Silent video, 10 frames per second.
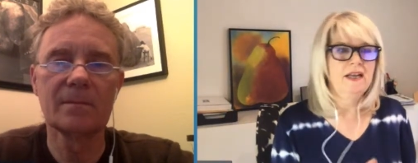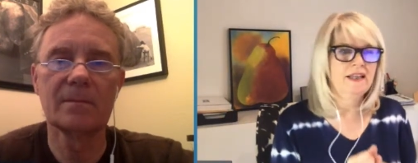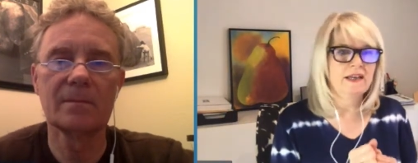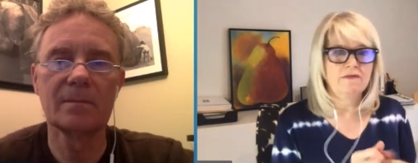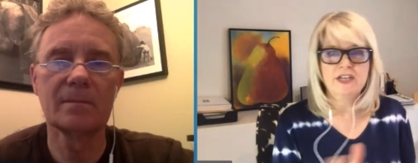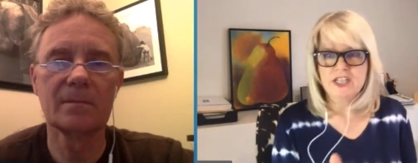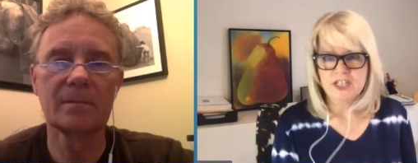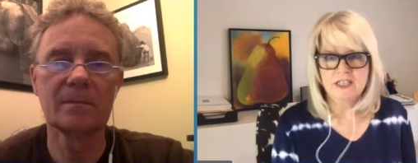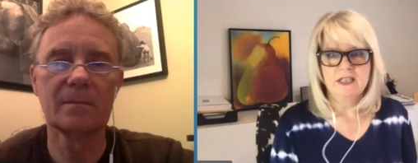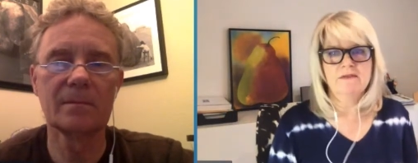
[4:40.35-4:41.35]
Speaker 1: that
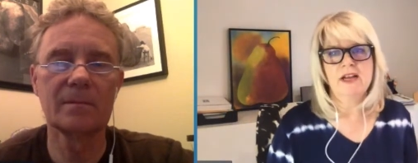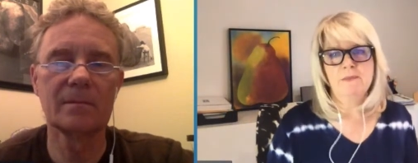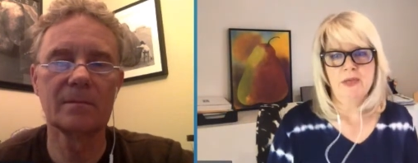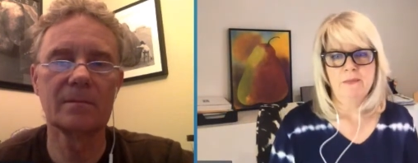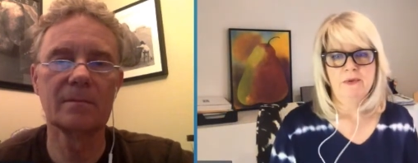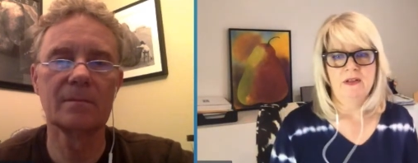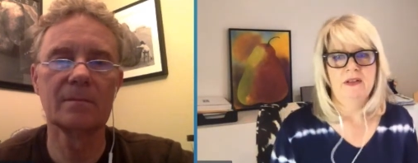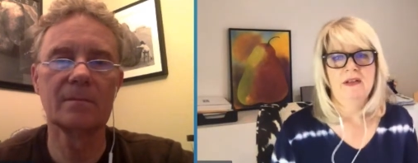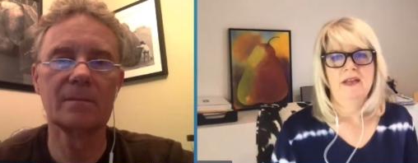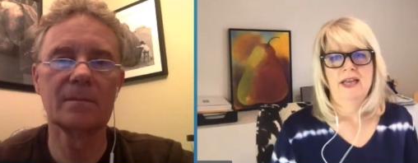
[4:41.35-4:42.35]
reaches the right people
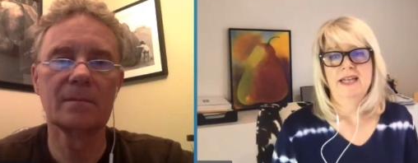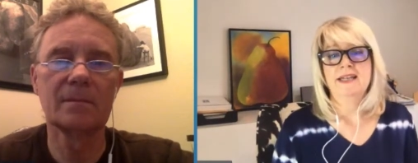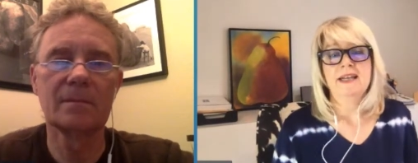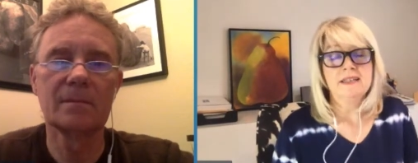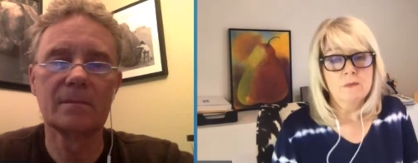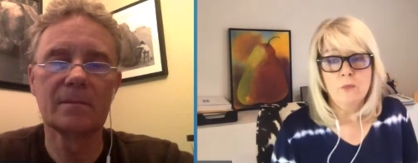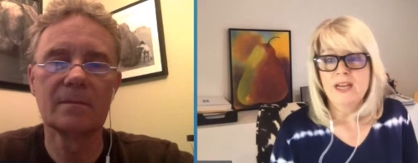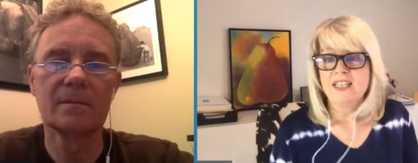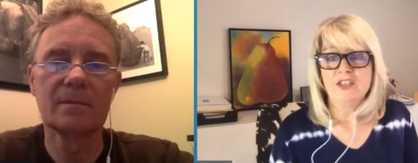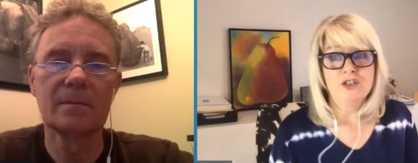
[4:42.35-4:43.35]
and doesn't
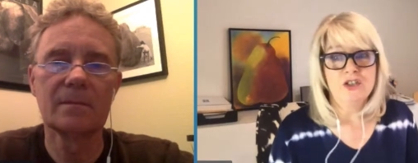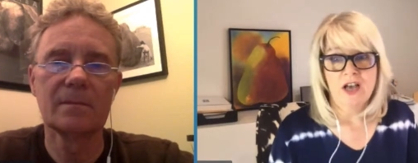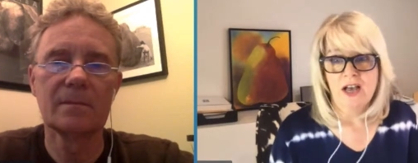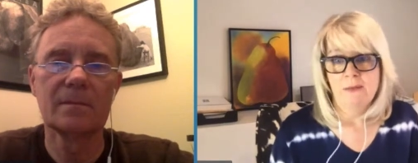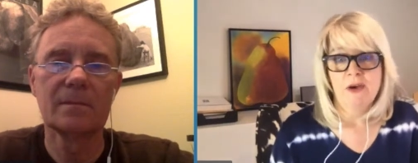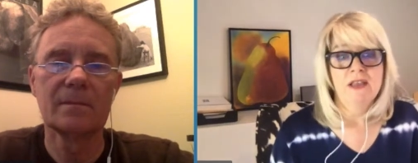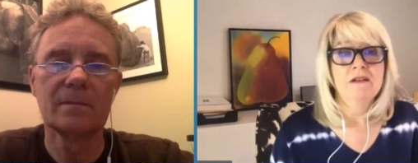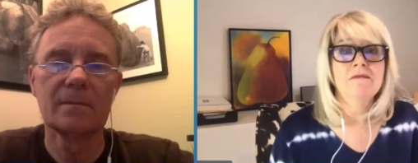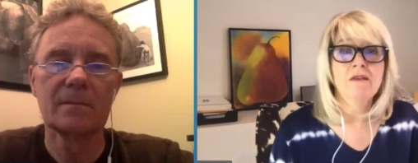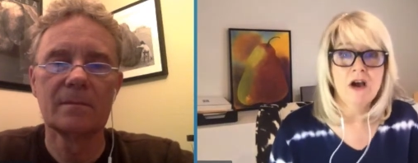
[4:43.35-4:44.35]
waste your time on the
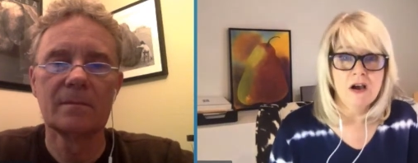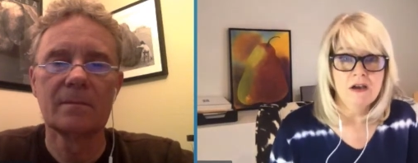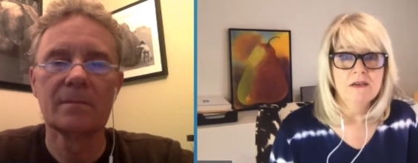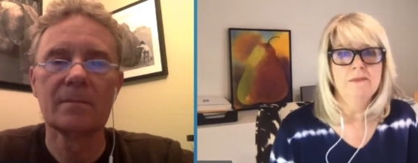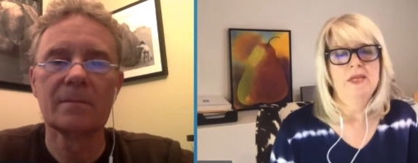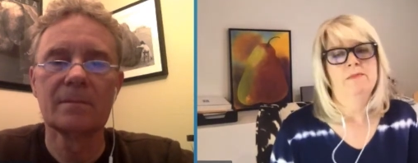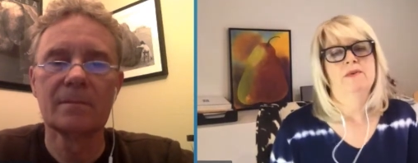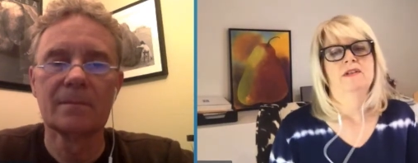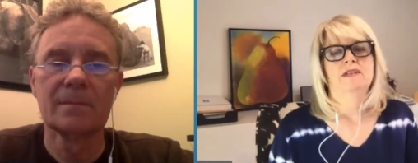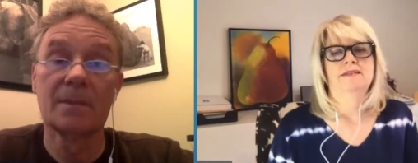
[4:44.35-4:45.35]
wrong people
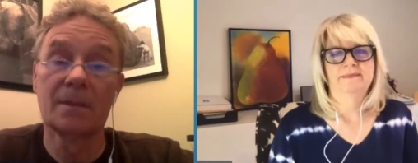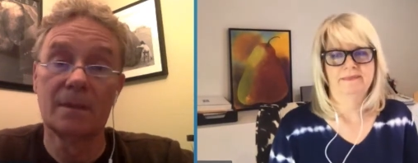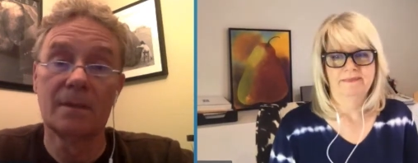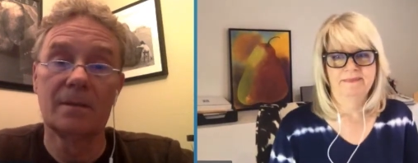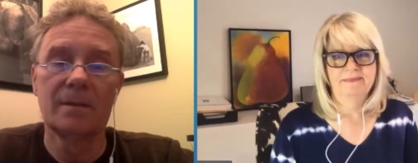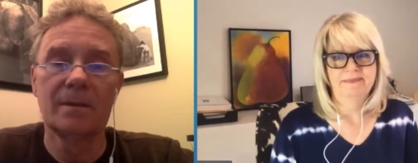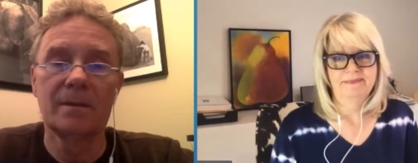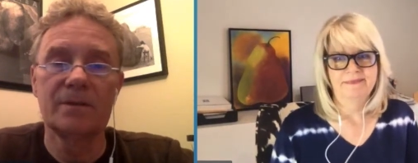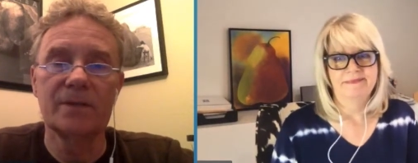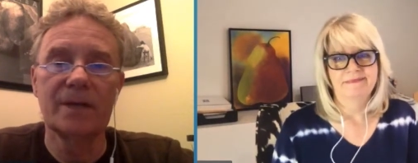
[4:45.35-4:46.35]

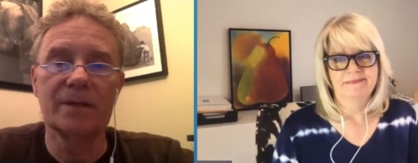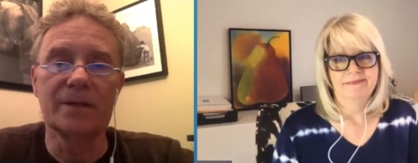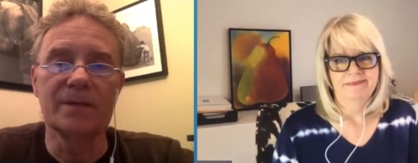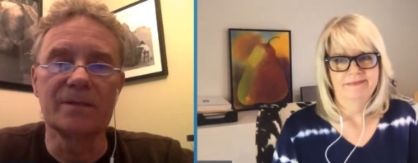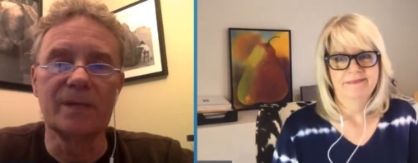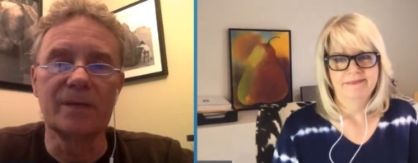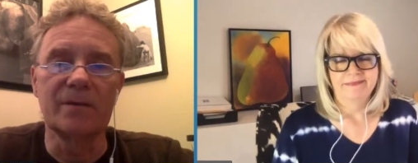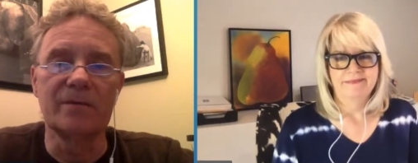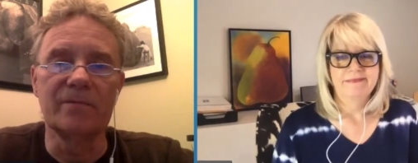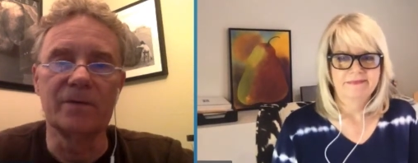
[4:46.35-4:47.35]
Speaker 2: exactly it's a matter
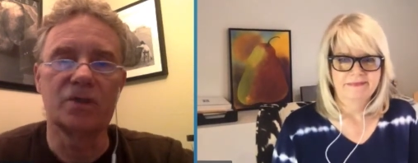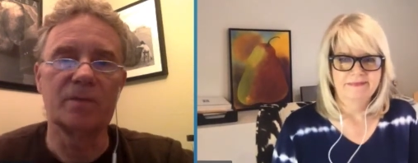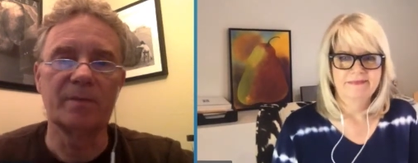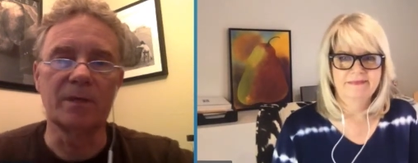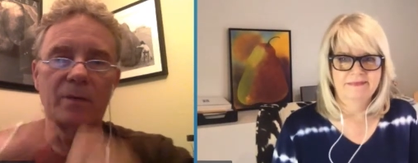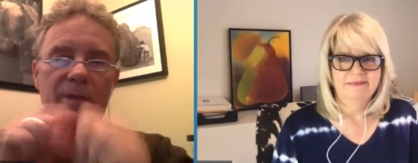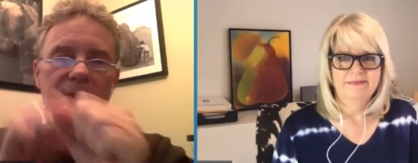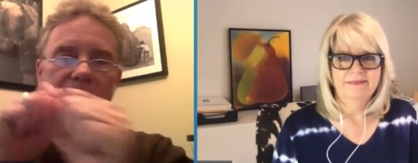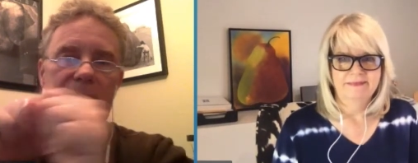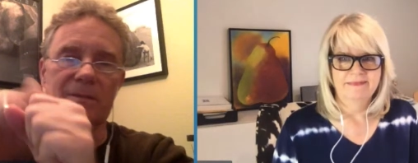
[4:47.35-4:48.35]
of uh, chipping away
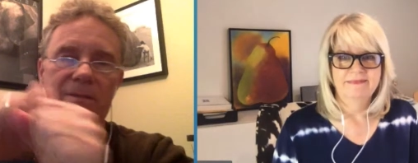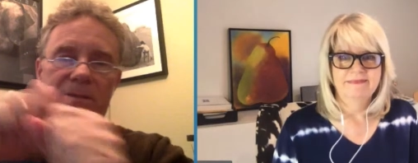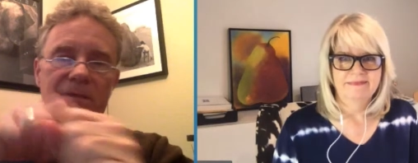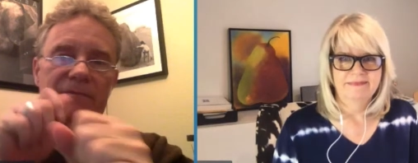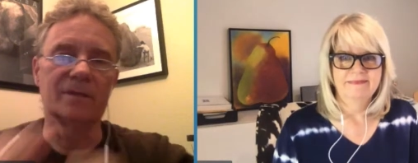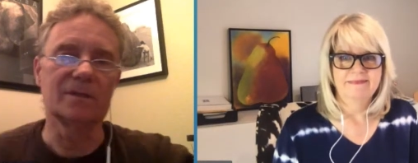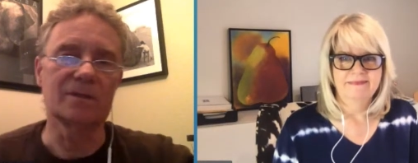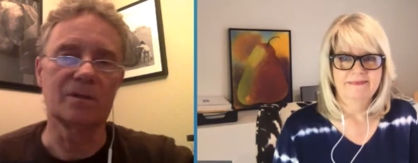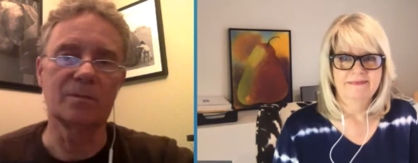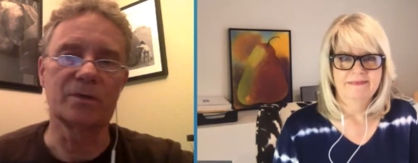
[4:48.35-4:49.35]
the, the stuff on the
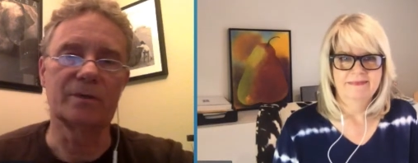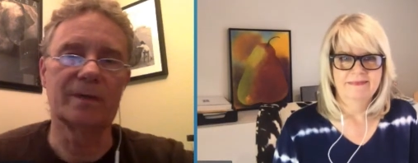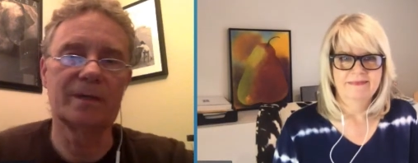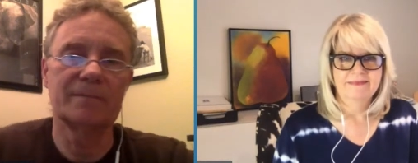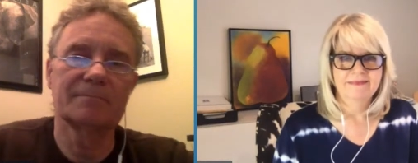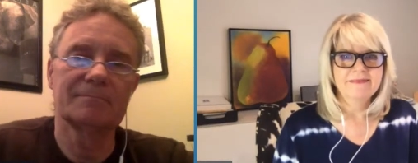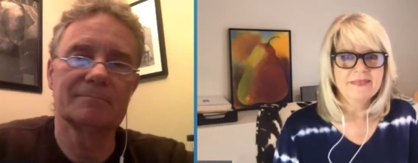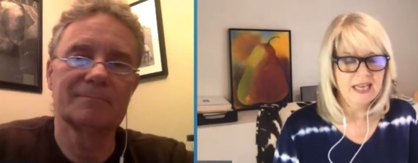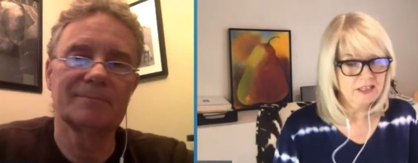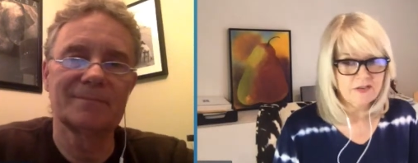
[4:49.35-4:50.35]
sculpture right
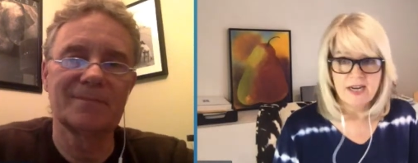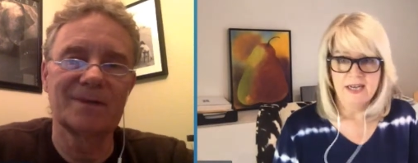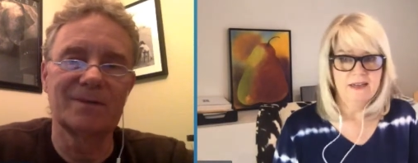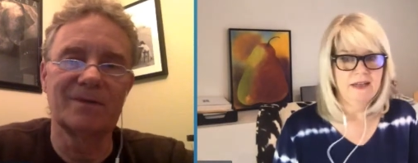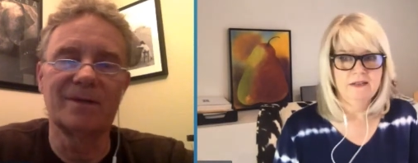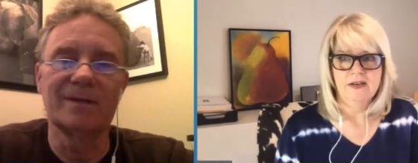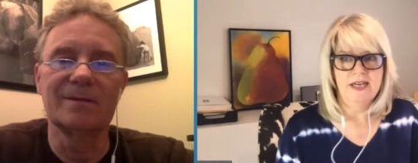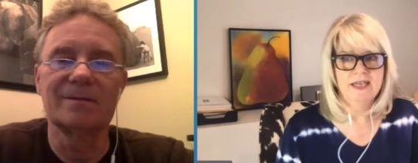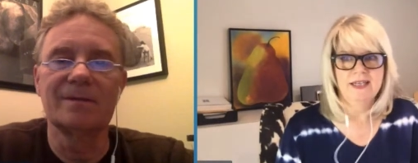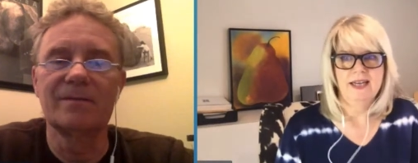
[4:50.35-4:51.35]
Speaker 1: that's right that's
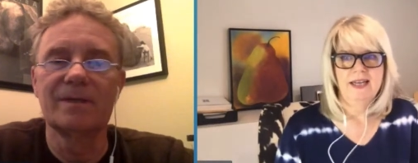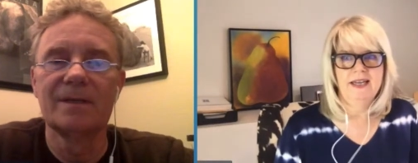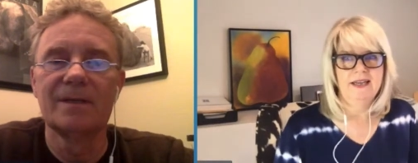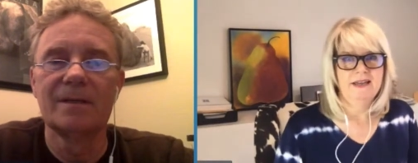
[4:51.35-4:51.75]
right that and